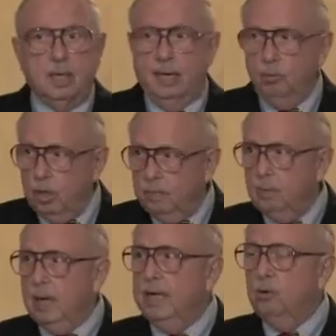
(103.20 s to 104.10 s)
I'm one of
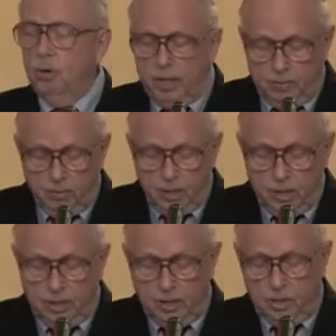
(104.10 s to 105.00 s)
a minority of
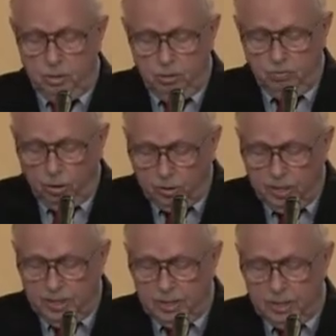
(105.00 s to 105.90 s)
Americans who voted
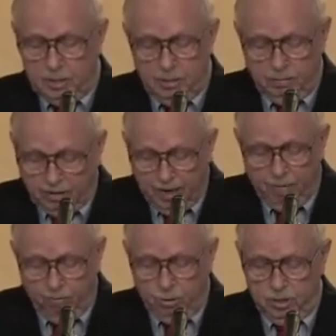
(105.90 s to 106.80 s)
against, of
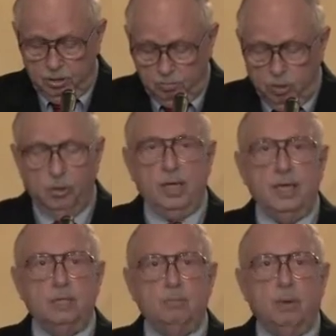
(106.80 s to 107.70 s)
Californians who voted
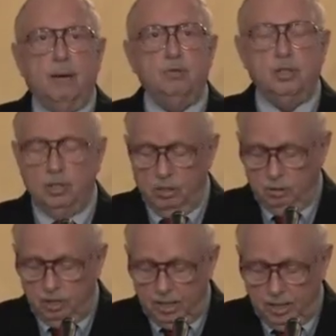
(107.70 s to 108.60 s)
against Proposition
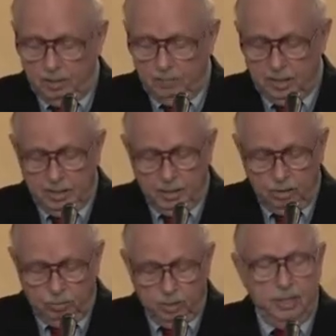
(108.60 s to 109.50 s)
13 and
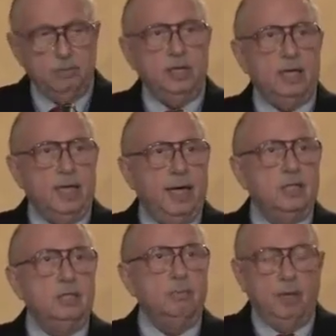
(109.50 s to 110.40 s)
who believes that it
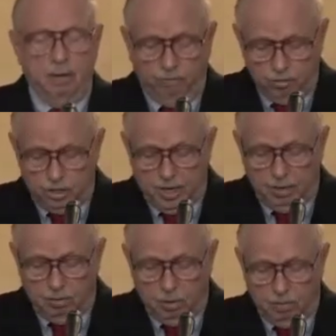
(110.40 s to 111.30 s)
cast a baleful
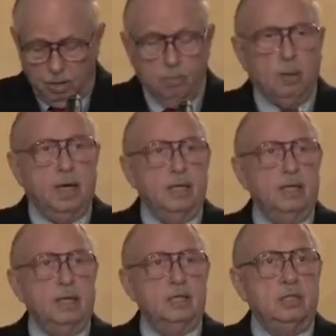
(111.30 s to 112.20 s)
shadow over our
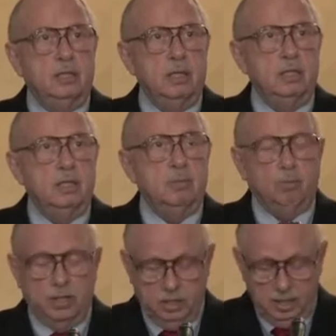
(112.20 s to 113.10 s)
politics until the
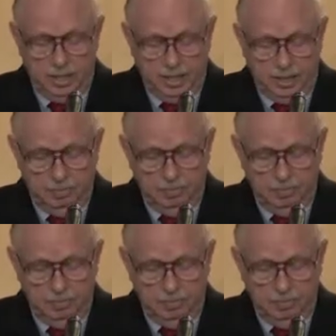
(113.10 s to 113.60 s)
present day.